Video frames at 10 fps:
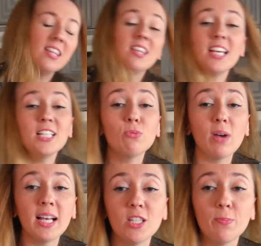This
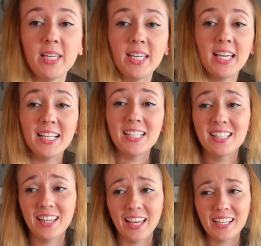recipe
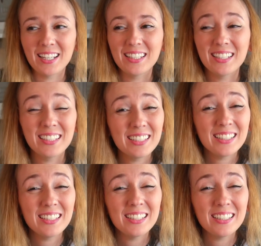is like
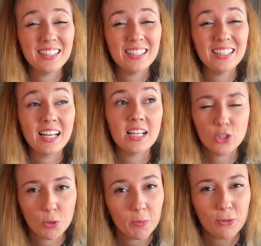super